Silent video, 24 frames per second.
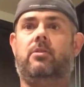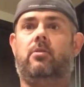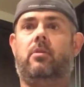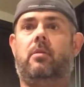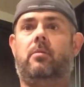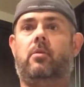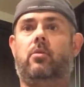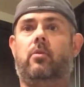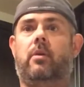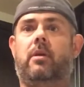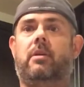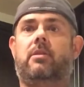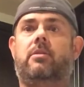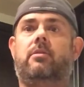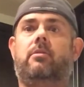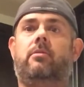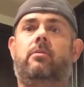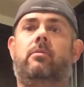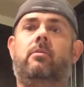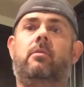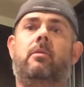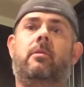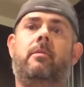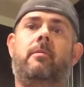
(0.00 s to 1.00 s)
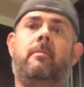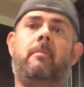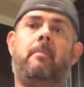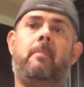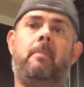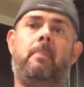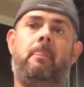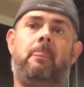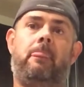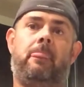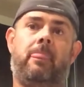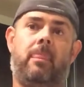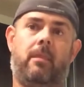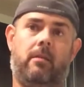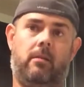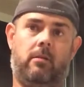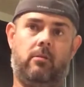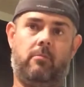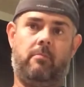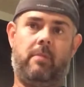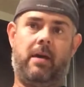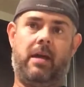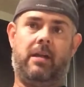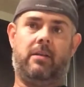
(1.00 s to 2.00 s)
So I'm going to
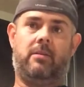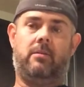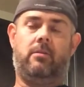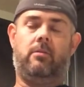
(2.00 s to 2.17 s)
go back